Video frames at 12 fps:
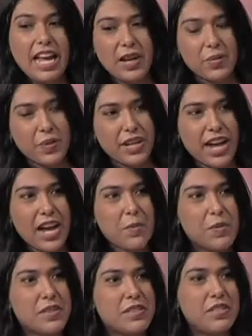And what
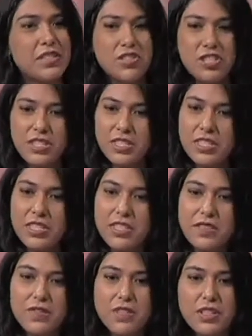happens is she sits
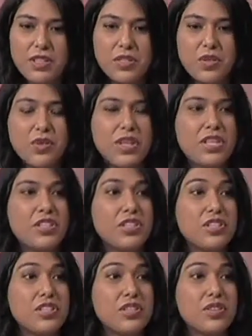in front of the tree and
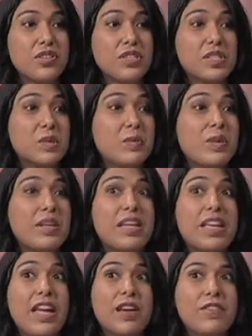she starts
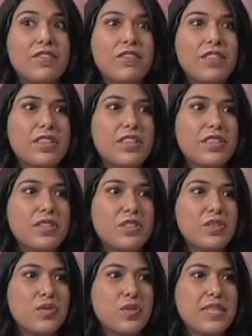explaining everything that
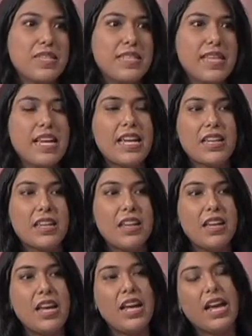the tree is saying.
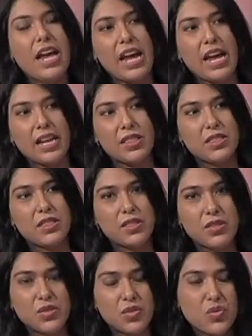And
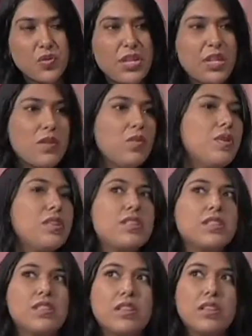the tree
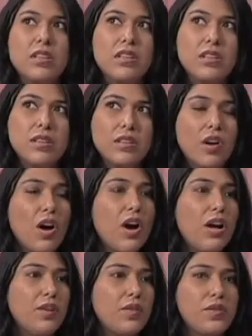was
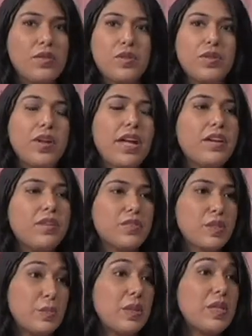God or the Creator
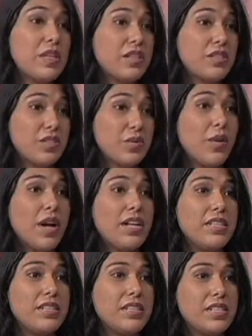speaking to
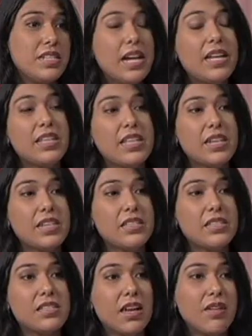us and telling
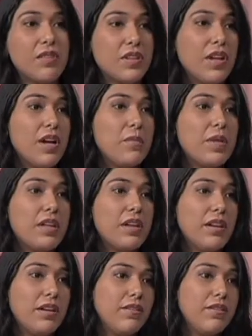us of the coming
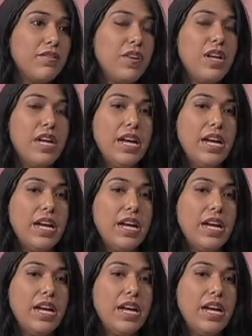of